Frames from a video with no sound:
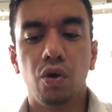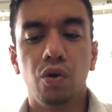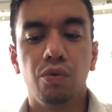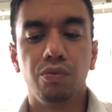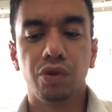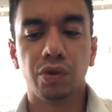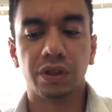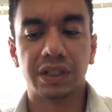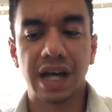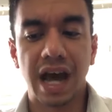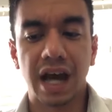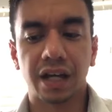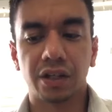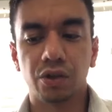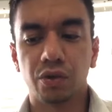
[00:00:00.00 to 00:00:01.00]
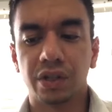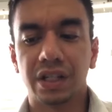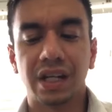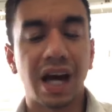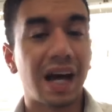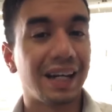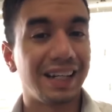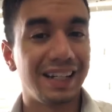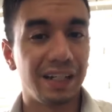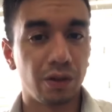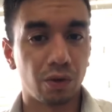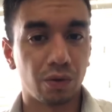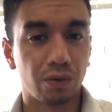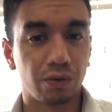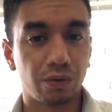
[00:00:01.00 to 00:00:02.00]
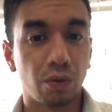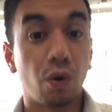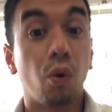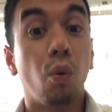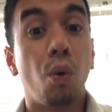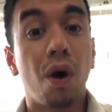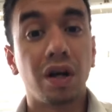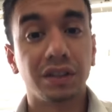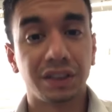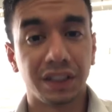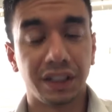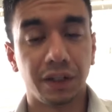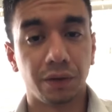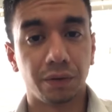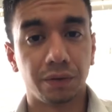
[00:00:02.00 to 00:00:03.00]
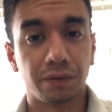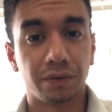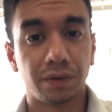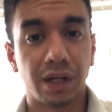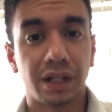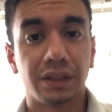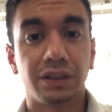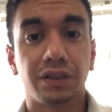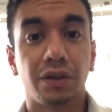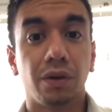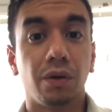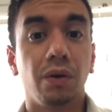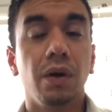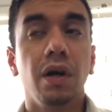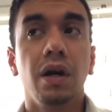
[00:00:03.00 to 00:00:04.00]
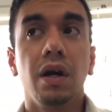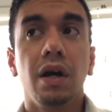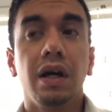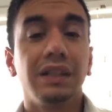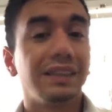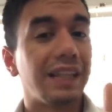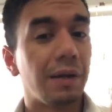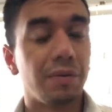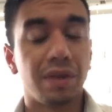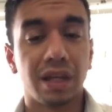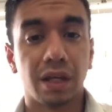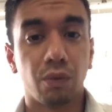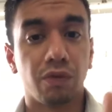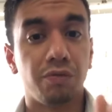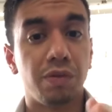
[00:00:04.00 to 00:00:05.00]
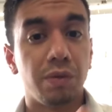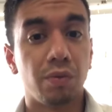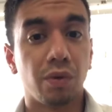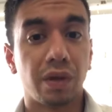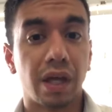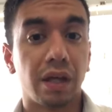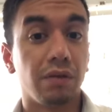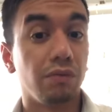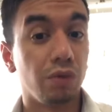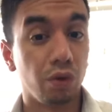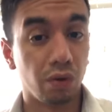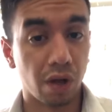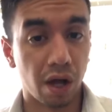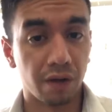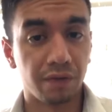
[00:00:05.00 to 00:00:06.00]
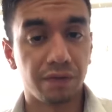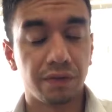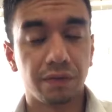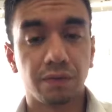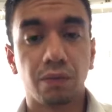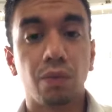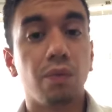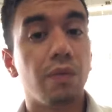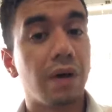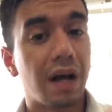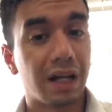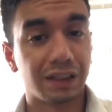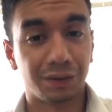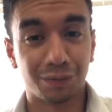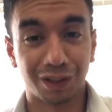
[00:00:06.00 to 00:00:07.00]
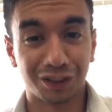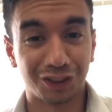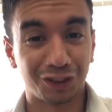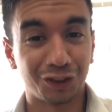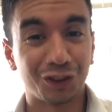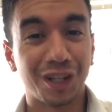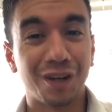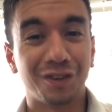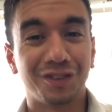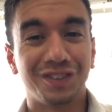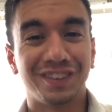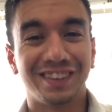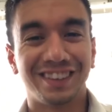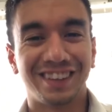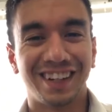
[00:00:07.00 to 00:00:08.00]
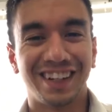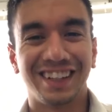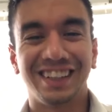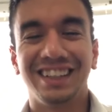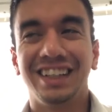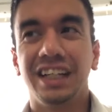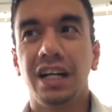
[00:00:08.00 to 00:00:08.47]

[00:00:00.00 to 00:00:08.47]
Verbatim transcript: whom you attack, you cannot heal or want to heal, right? So, same thing with people that you love as much as yourself, right?